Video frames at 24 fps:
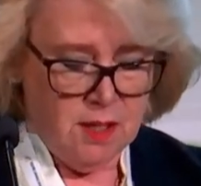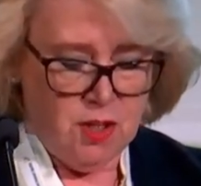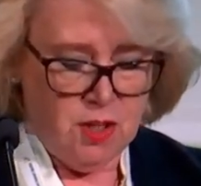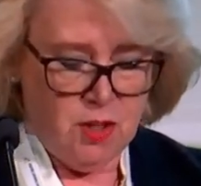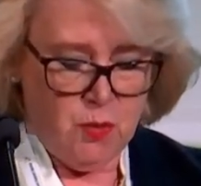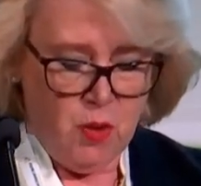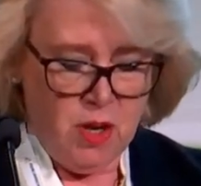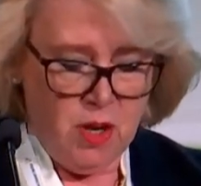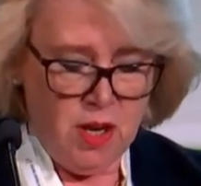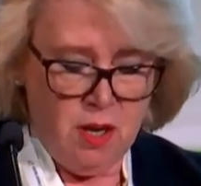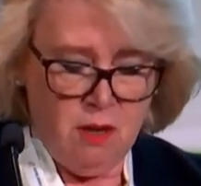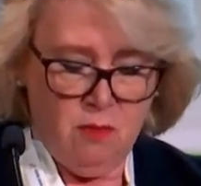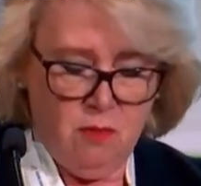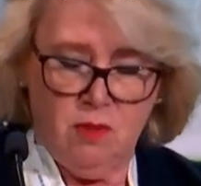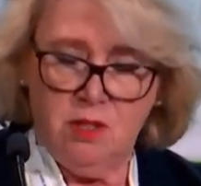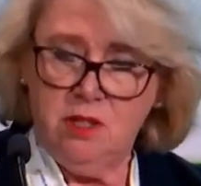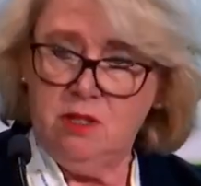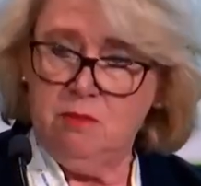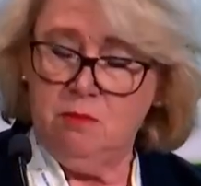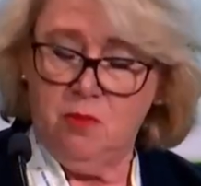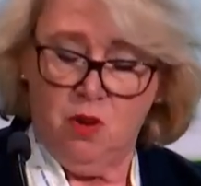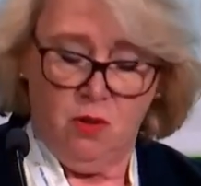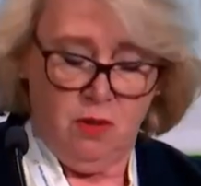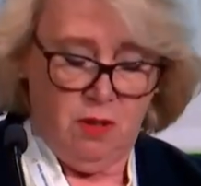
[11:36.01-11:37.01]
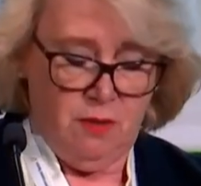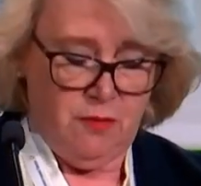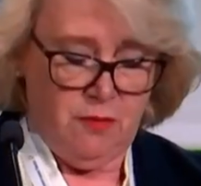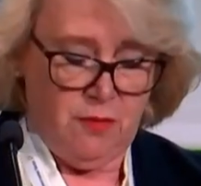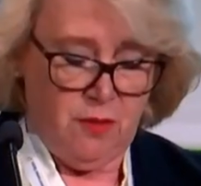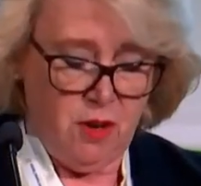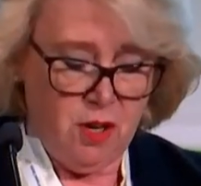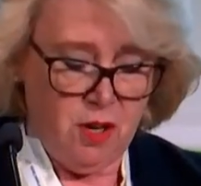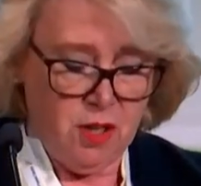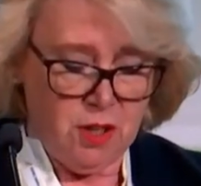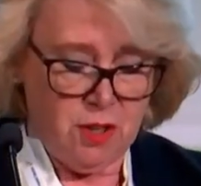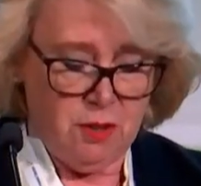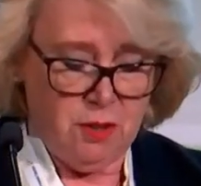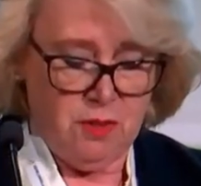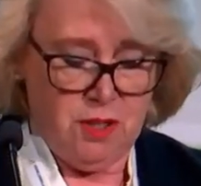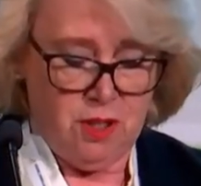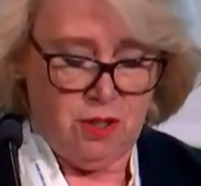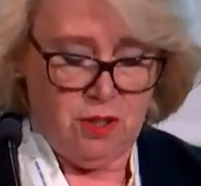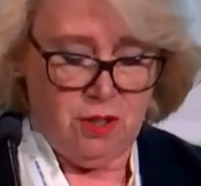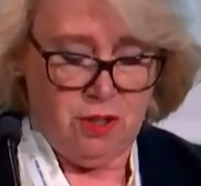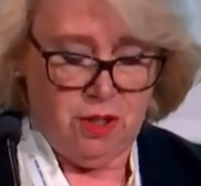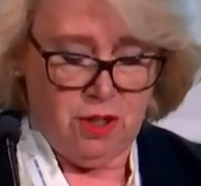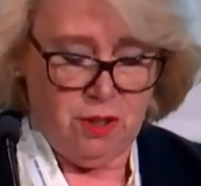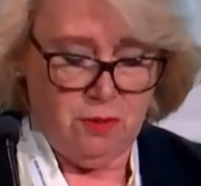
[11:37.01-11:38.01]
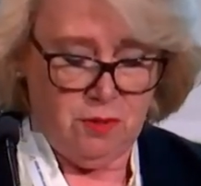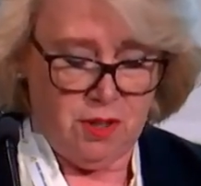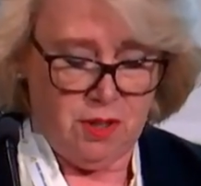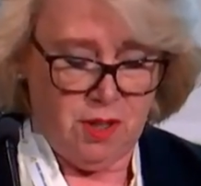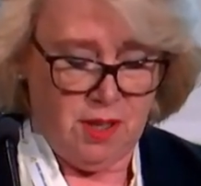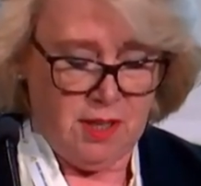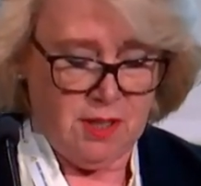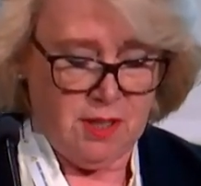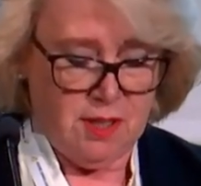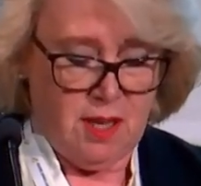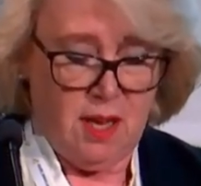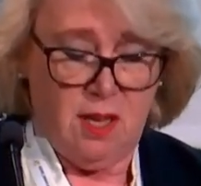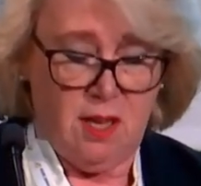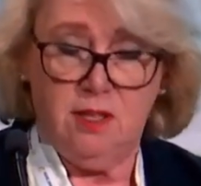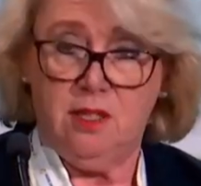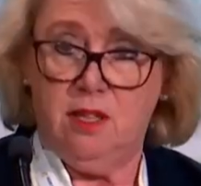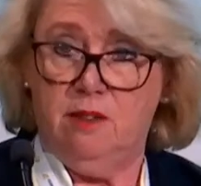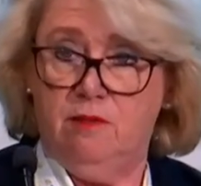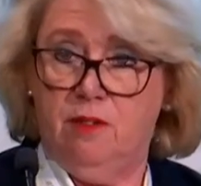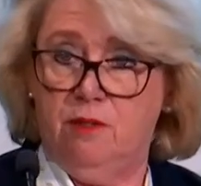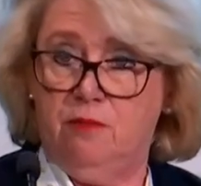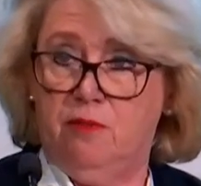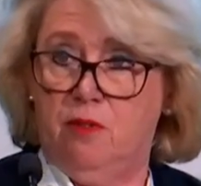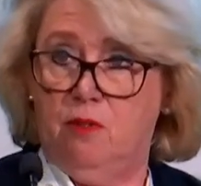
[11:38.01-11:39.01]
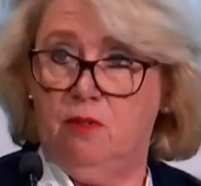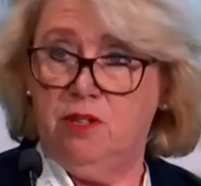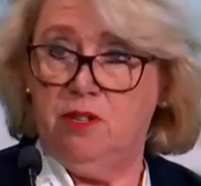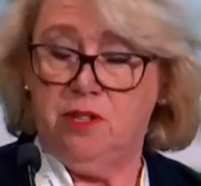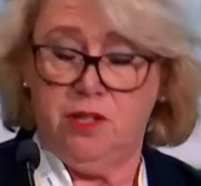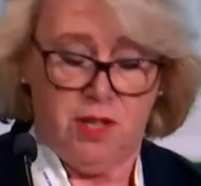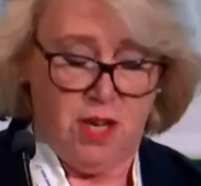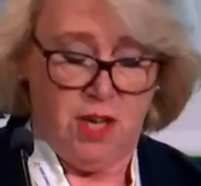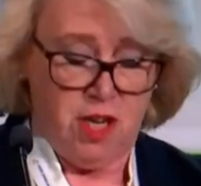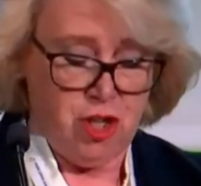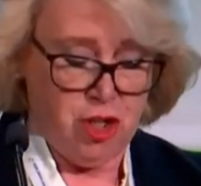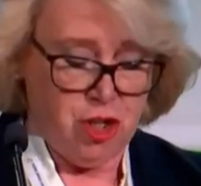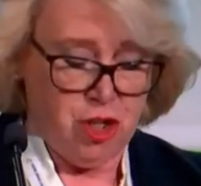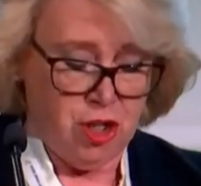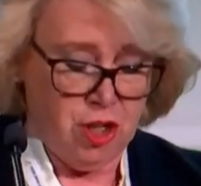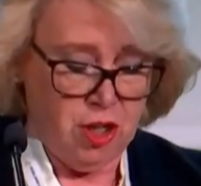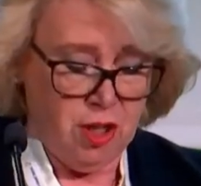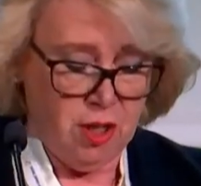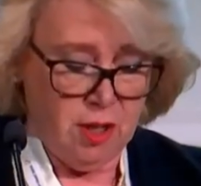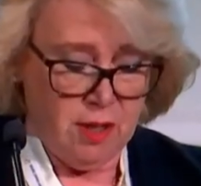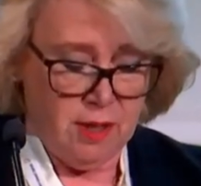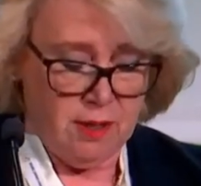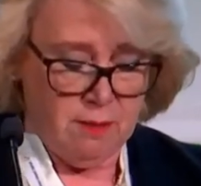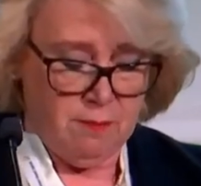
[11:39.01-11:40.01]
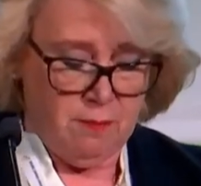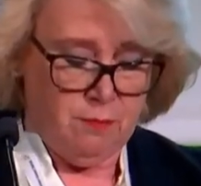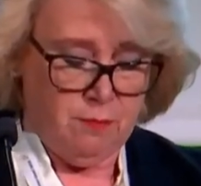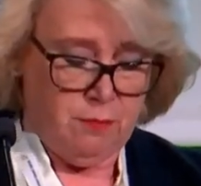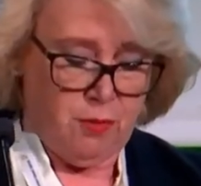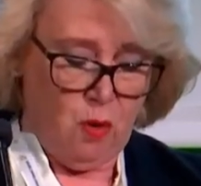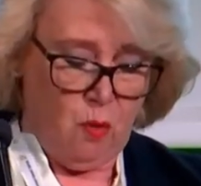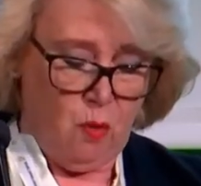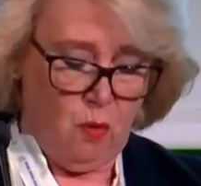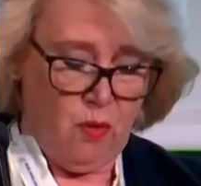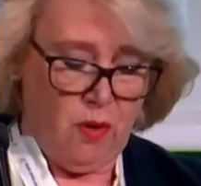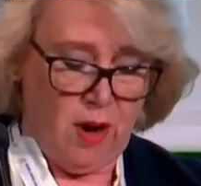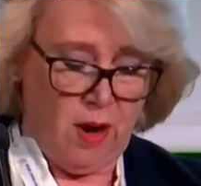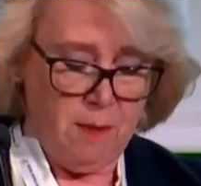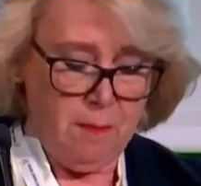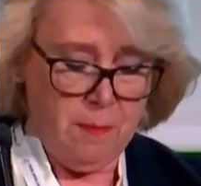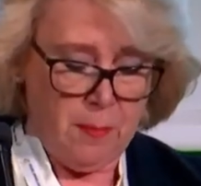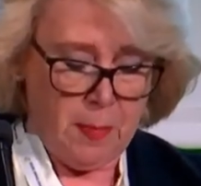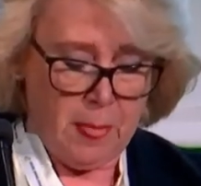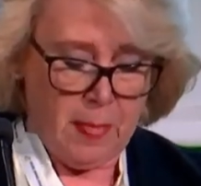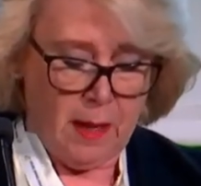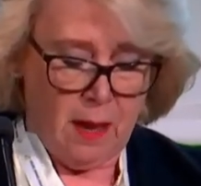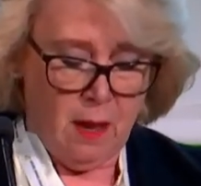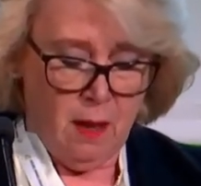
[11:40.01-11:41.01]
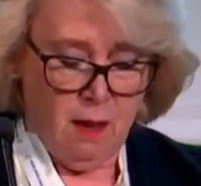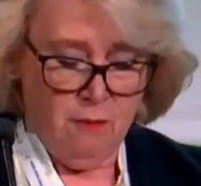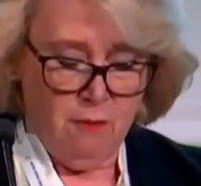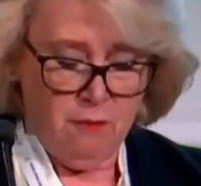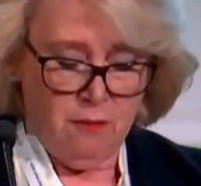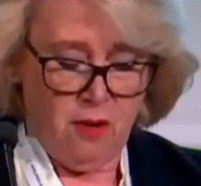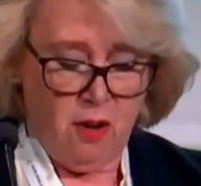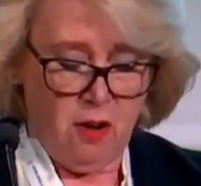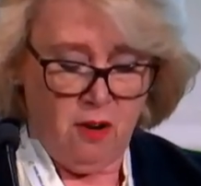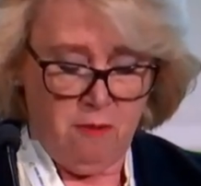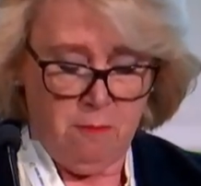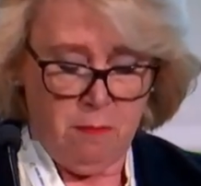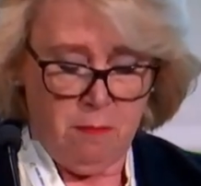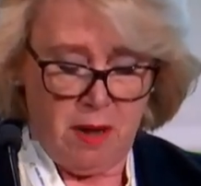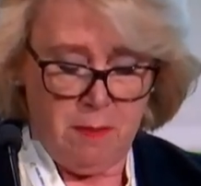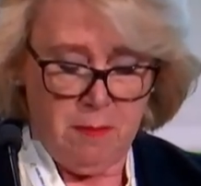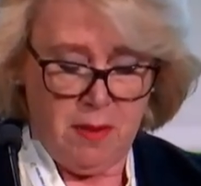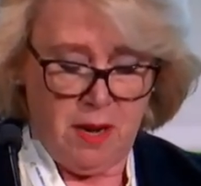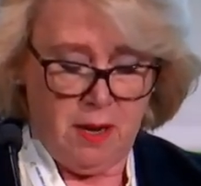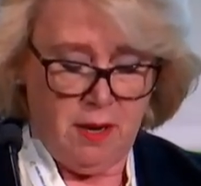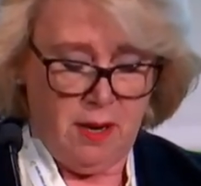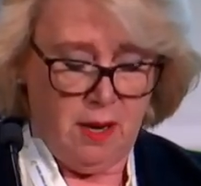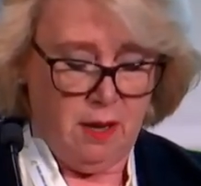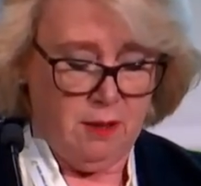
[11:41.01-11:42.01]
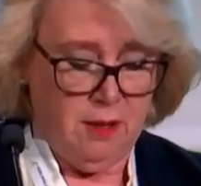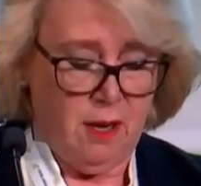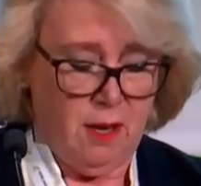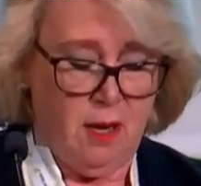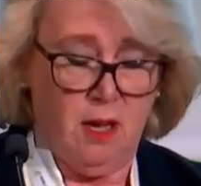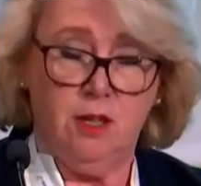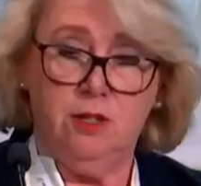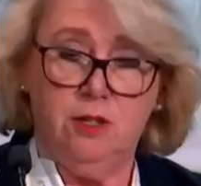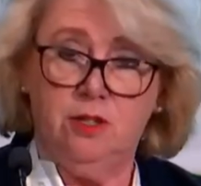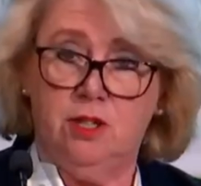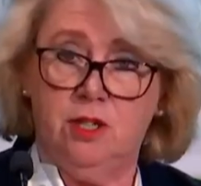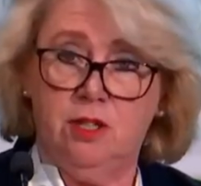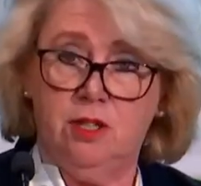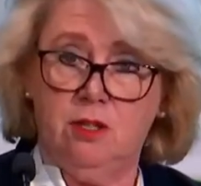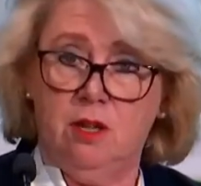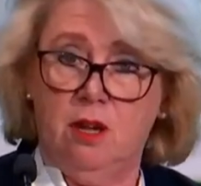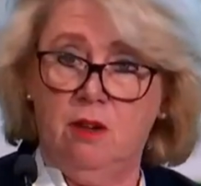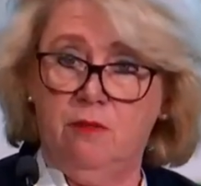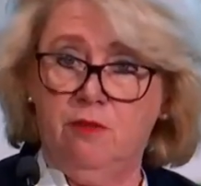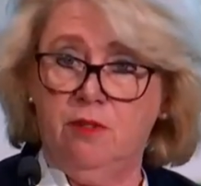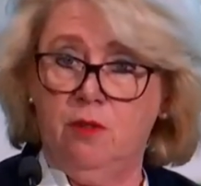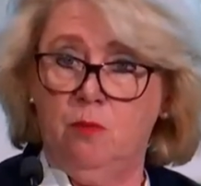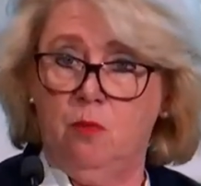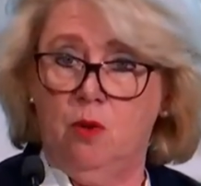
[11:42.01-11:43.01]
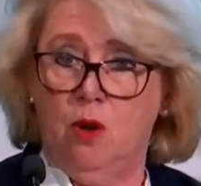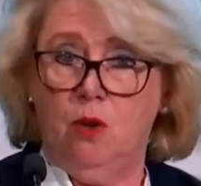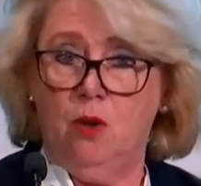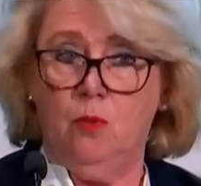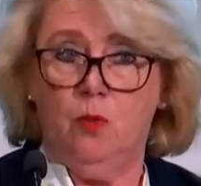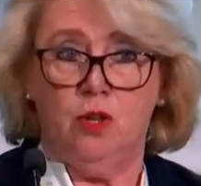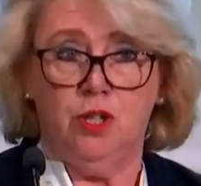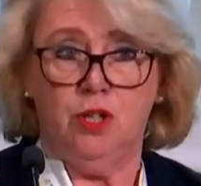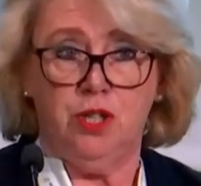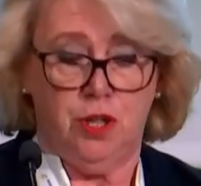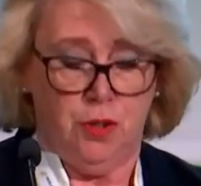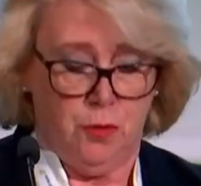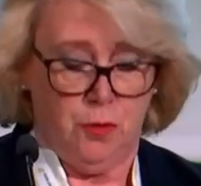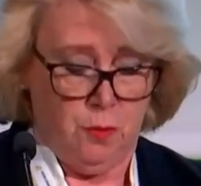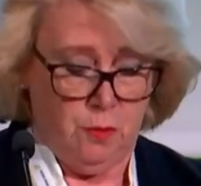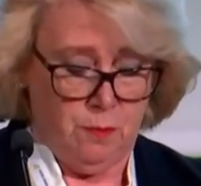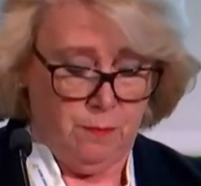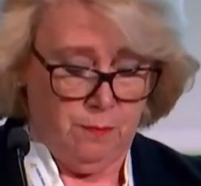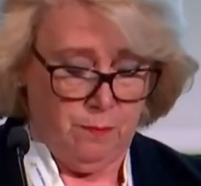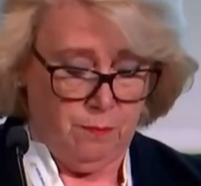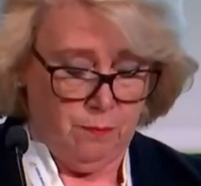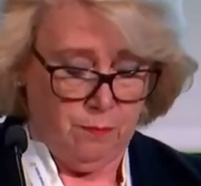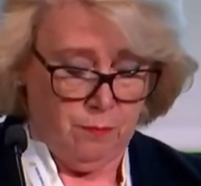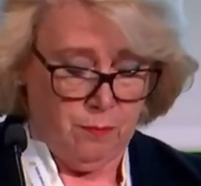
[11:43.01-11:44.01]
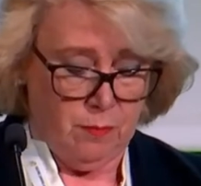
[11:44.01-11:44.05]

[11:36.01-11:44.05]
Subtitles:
Sweden was among the first to introduce an extensive afforestation program, followed by many other countries after World War II.